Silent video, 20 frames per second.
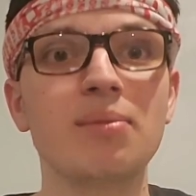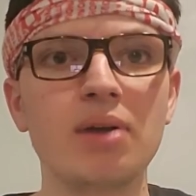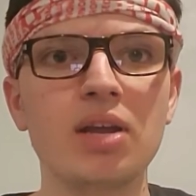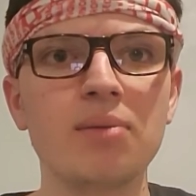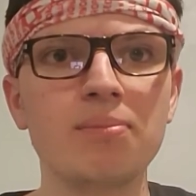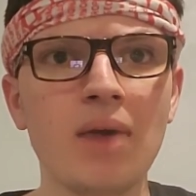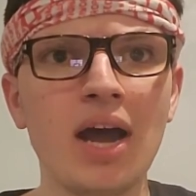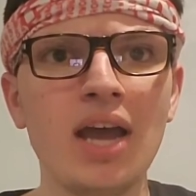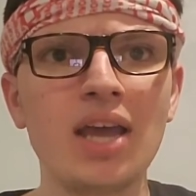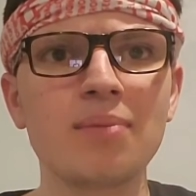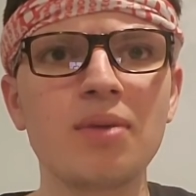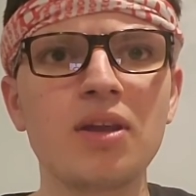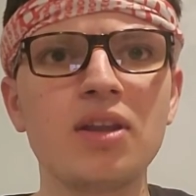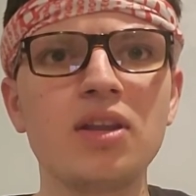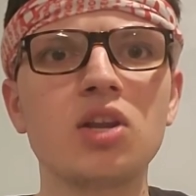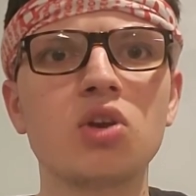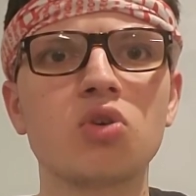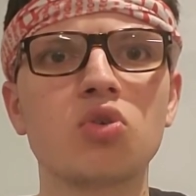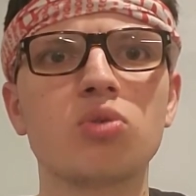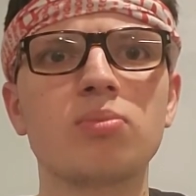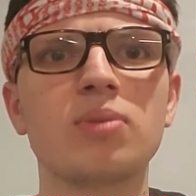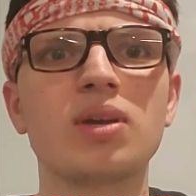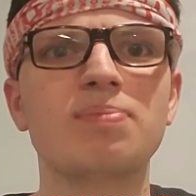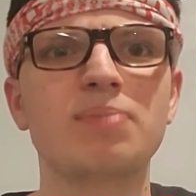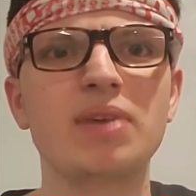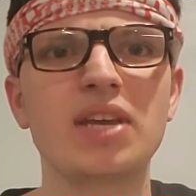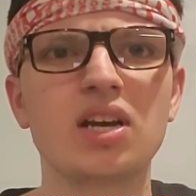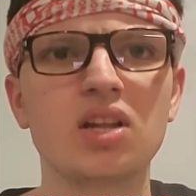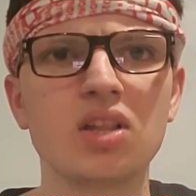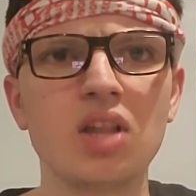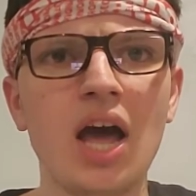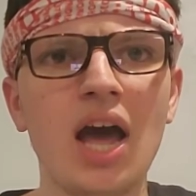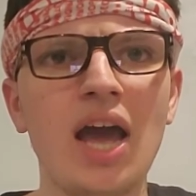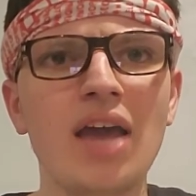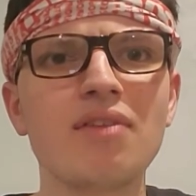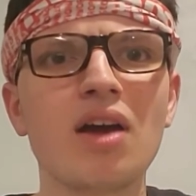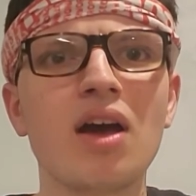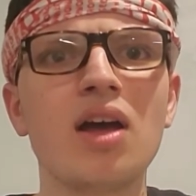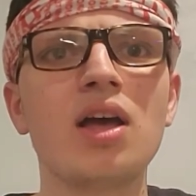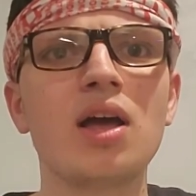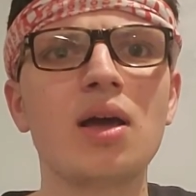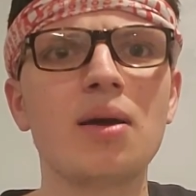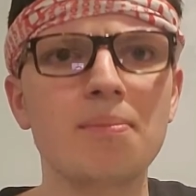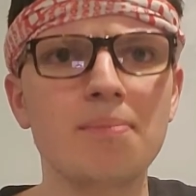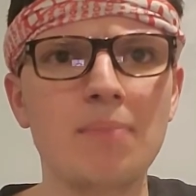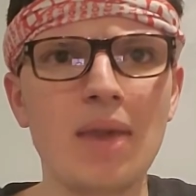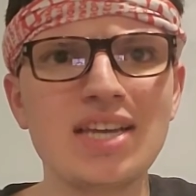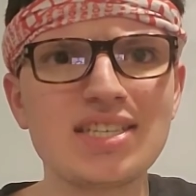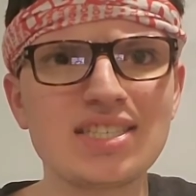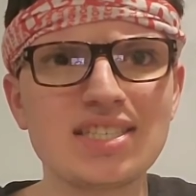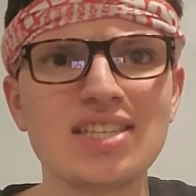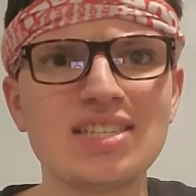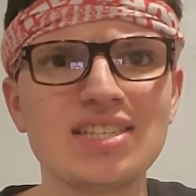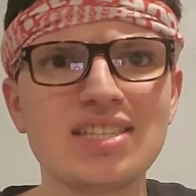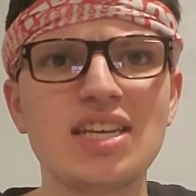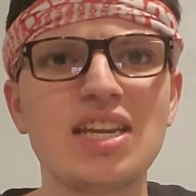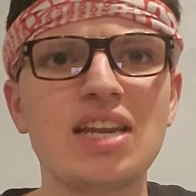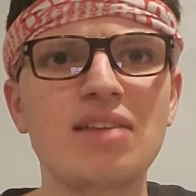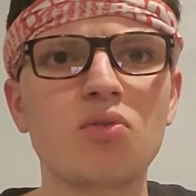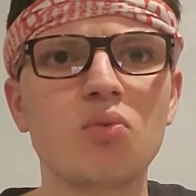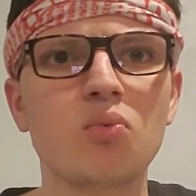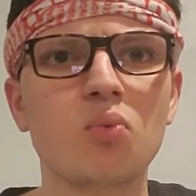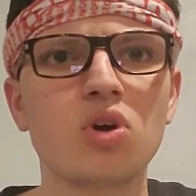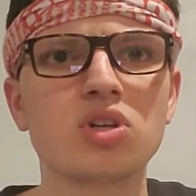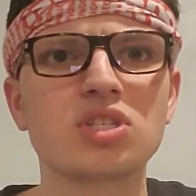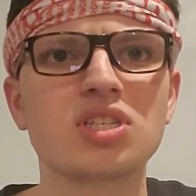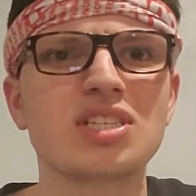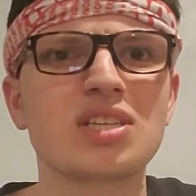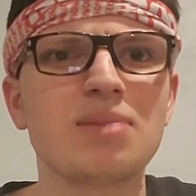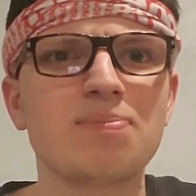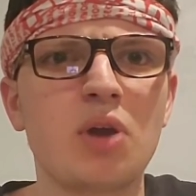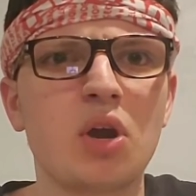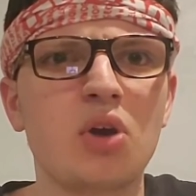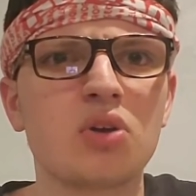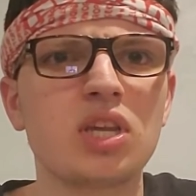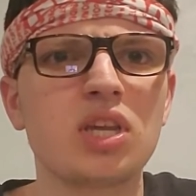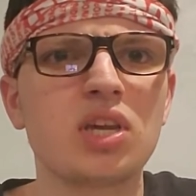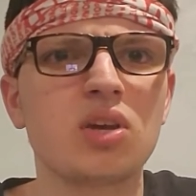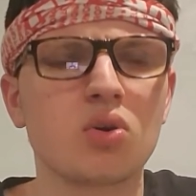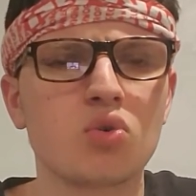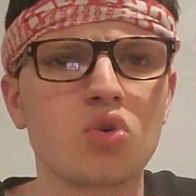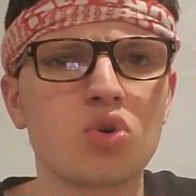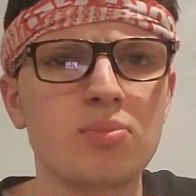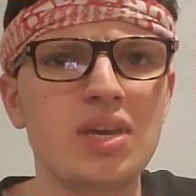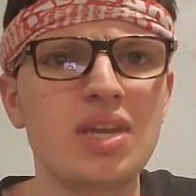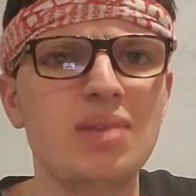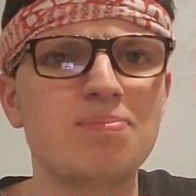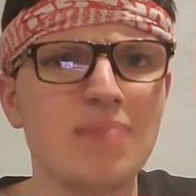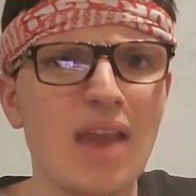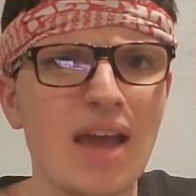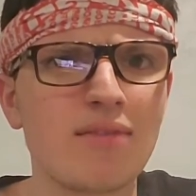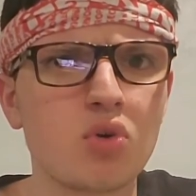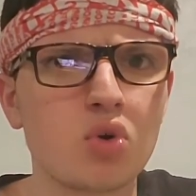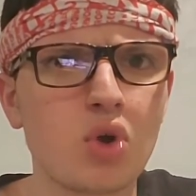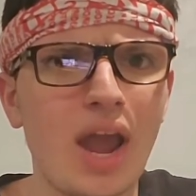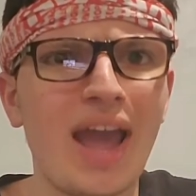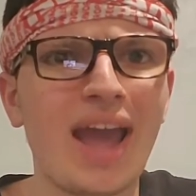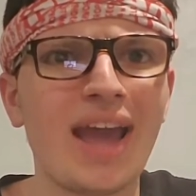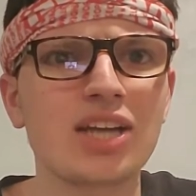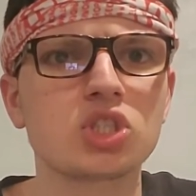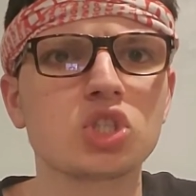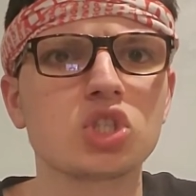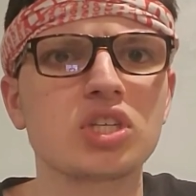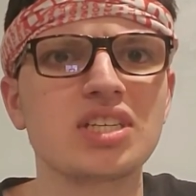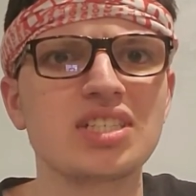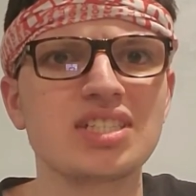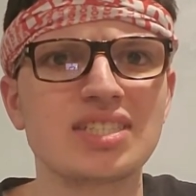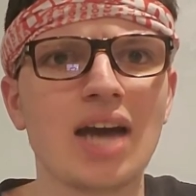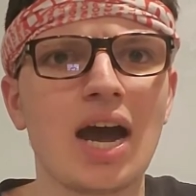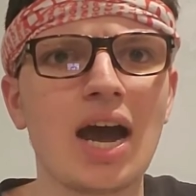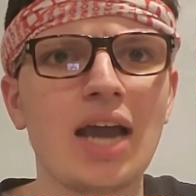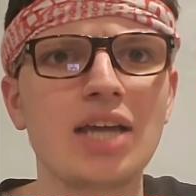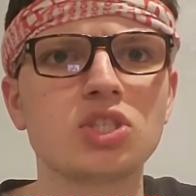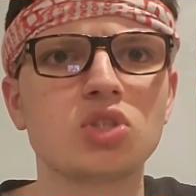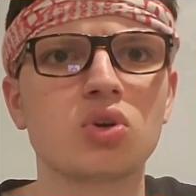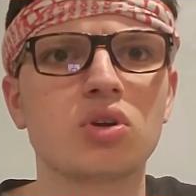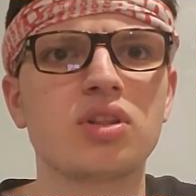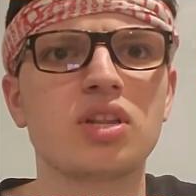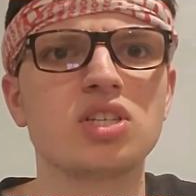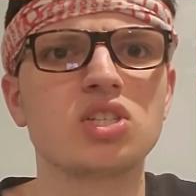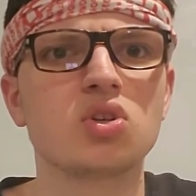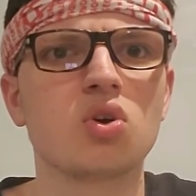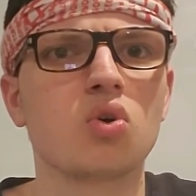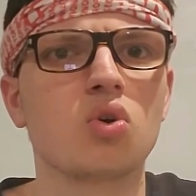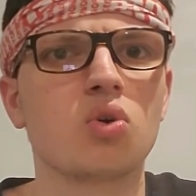but in my opinion, Harumi being alive makes this scene even worse, because apparently Harumi never actually died during this,